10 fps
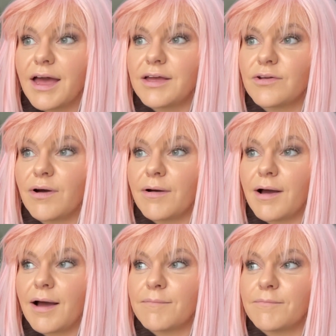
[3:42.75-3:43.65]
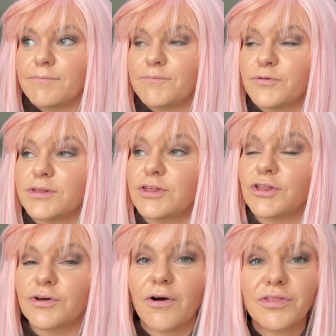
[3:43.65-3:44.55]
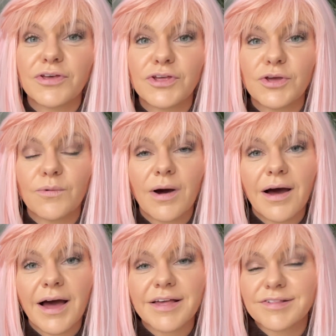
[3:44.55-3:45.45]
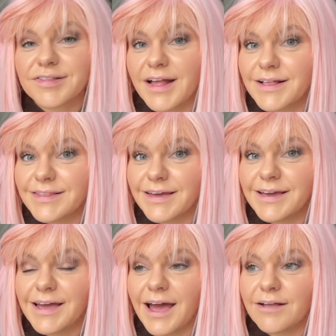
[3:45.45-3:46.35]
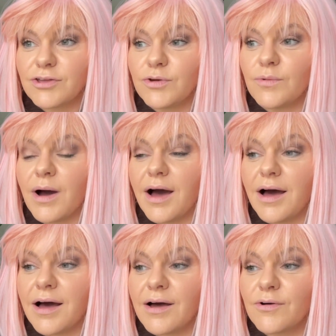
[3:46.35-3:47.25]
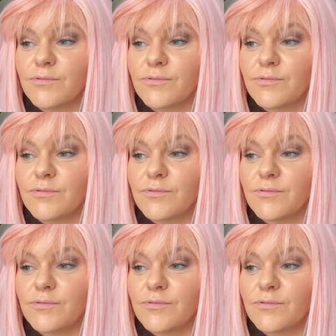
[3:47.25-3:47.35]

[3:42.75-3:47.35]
you know, I'm pretty sure that you are ascending and you are